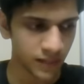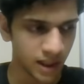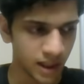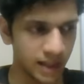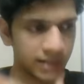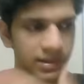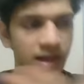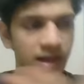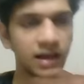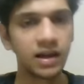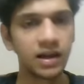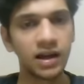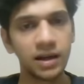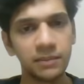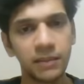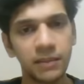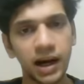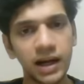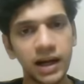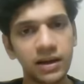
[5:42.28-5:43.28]
And
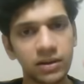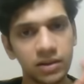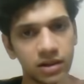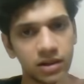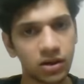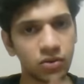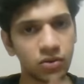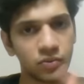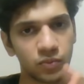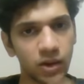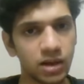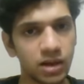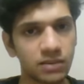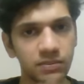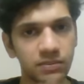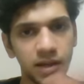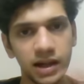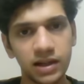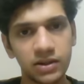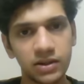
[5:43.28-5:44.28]
by around
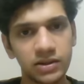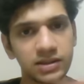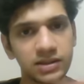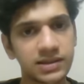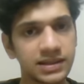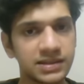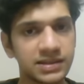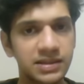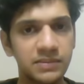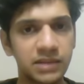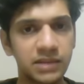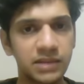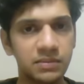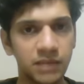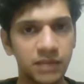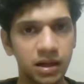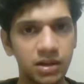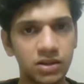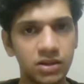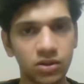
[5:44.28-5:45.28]
the 60-minute
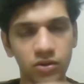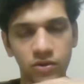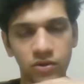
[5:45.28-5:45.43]
mark,